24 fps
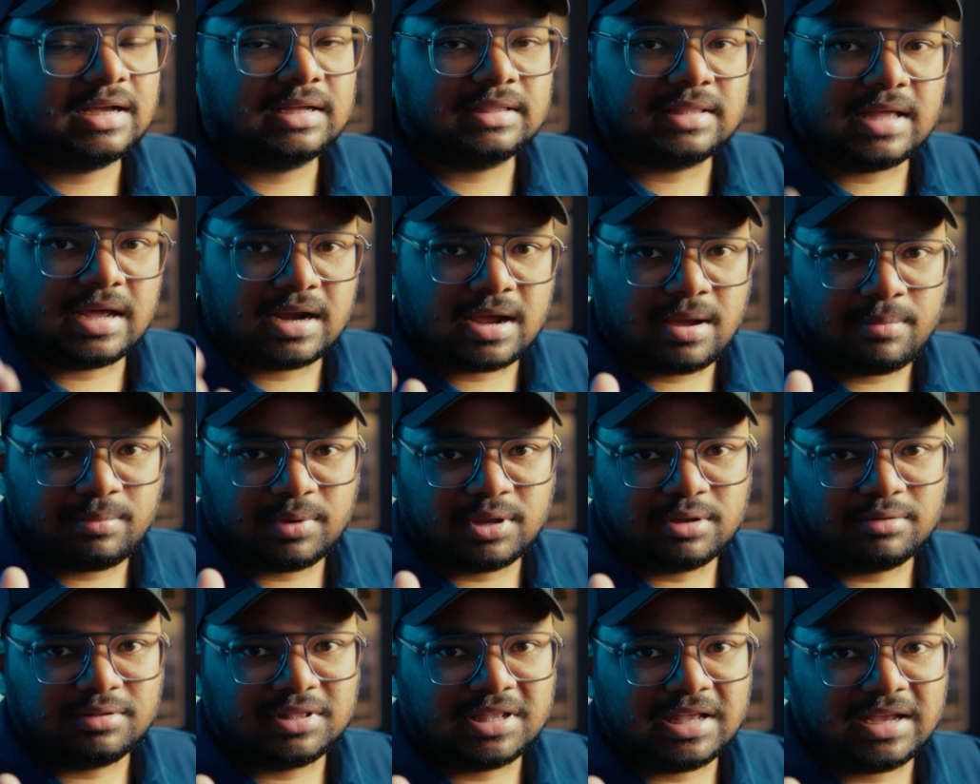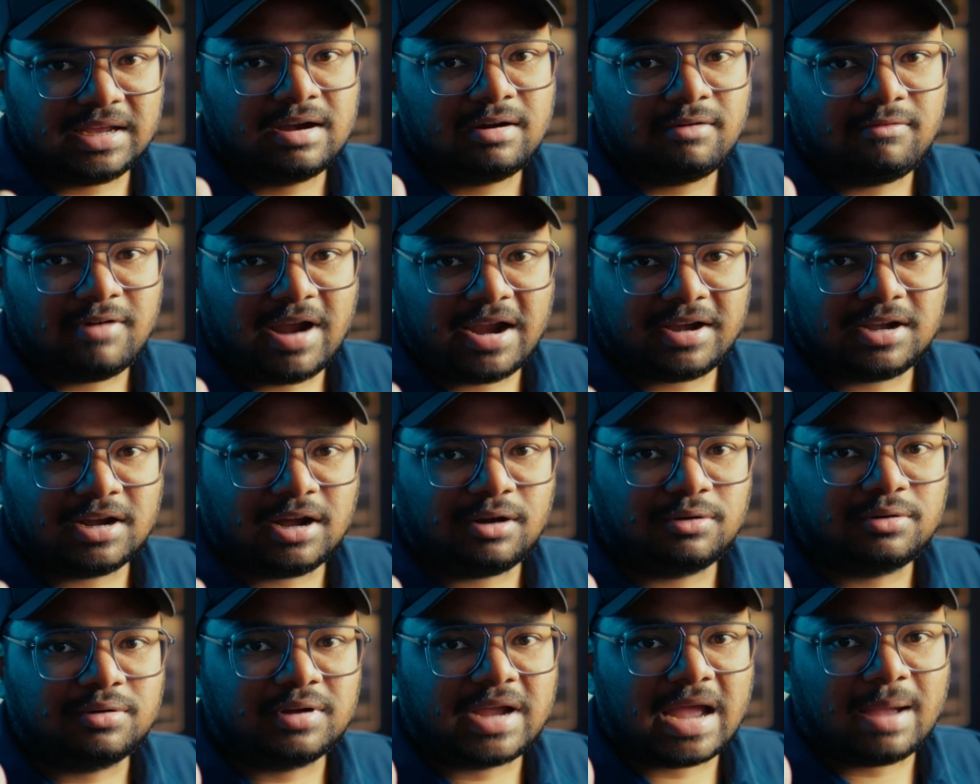that I'm using right
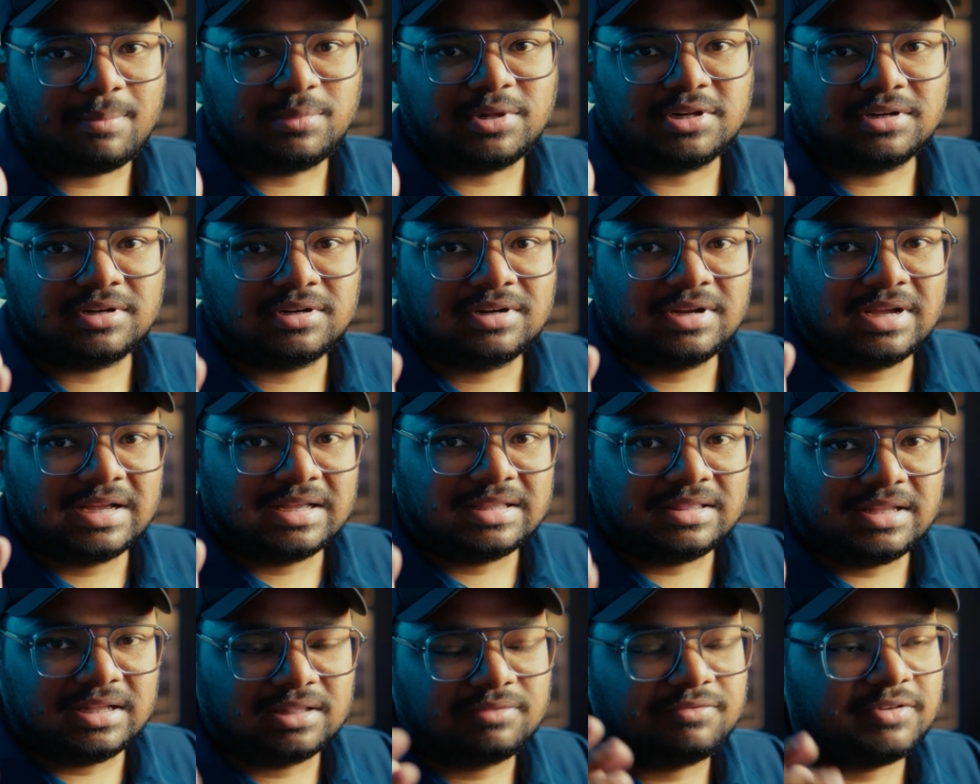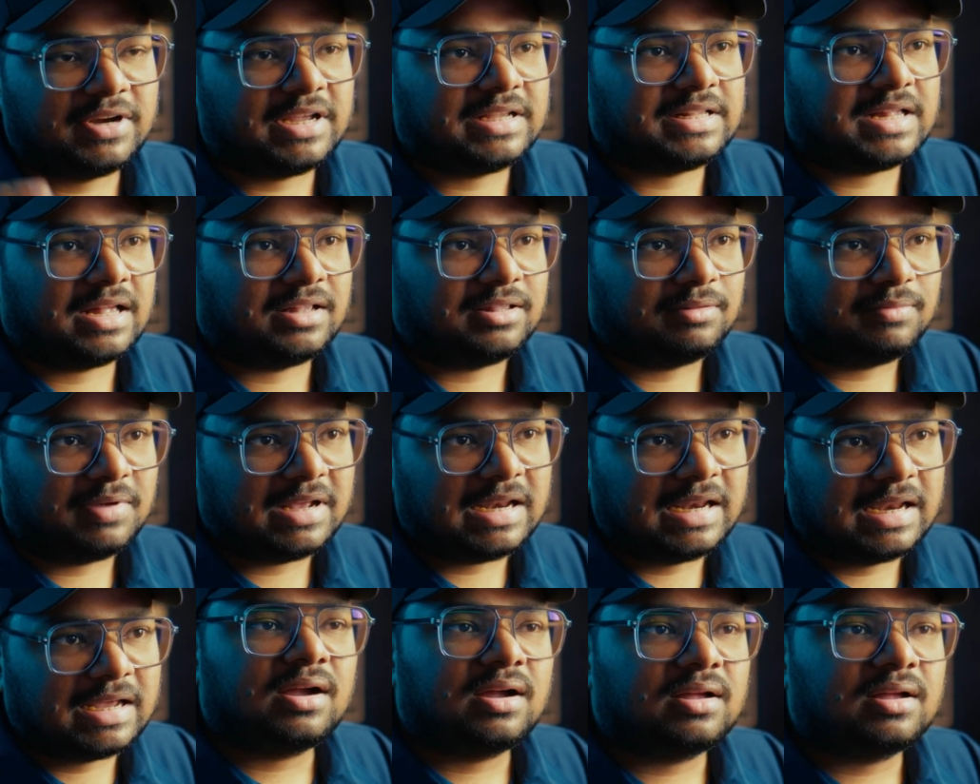now to capture this footage as well.